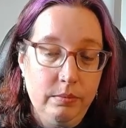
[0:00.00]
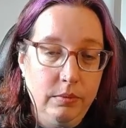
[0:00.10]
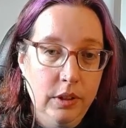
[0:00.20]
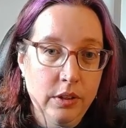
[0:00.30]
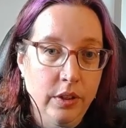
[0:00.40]

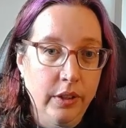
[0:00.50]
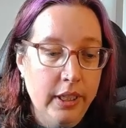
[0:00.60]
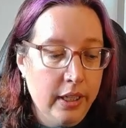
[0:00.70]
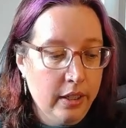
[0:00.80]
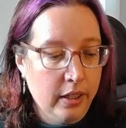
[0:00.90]
So
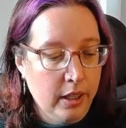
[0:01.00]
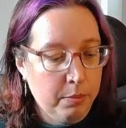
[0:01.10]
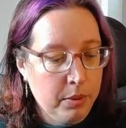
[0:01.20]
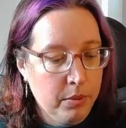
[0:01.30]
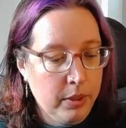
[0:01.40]
that, and I
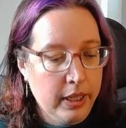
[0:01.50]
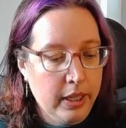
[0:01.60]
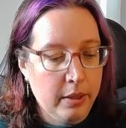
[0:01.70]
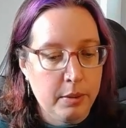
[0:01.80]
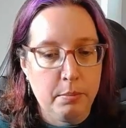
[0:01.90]
pulled
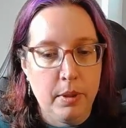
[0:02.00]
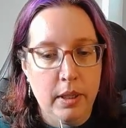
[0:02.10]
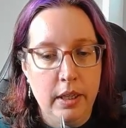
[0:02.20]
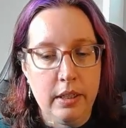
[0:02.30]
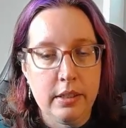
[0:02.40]
out
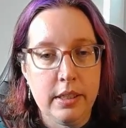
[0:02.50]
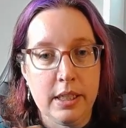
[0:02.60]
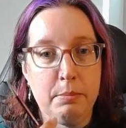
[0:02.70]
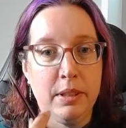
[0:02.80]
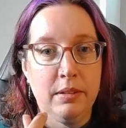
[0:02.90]
my
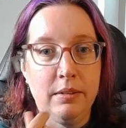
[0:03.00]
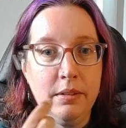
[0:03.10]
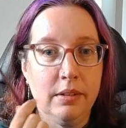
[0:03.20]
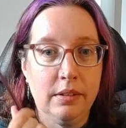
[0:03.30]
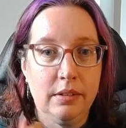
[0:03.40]
6mm
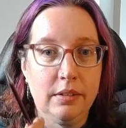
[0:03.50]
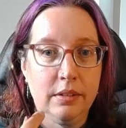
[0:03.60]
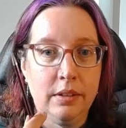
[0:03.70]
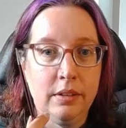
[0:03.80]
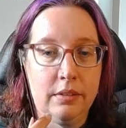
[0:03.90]

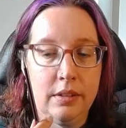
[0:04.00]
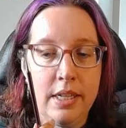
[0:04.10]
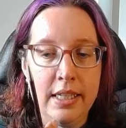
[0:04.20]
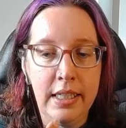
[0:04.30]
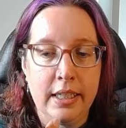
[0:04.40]

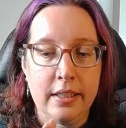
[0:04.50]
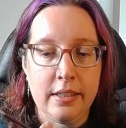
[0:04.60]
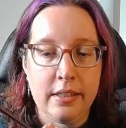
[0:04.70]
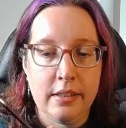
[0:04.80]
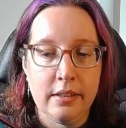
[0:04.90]

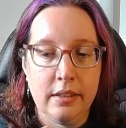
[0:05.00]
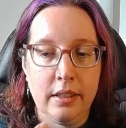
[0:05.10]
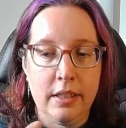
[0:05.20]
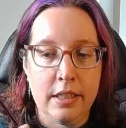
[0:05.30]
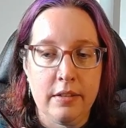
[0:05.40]
zings and
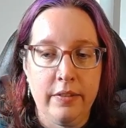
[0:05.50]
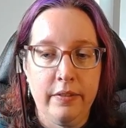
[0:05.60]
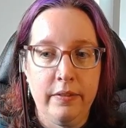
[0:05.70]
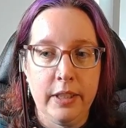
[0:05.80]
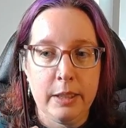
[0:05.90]
just
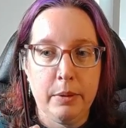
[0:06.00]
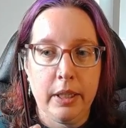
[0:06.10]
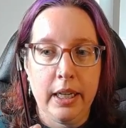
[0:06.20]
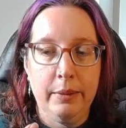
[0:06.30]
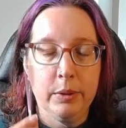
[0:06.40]
flipped them on a
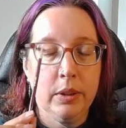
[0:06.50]
cable.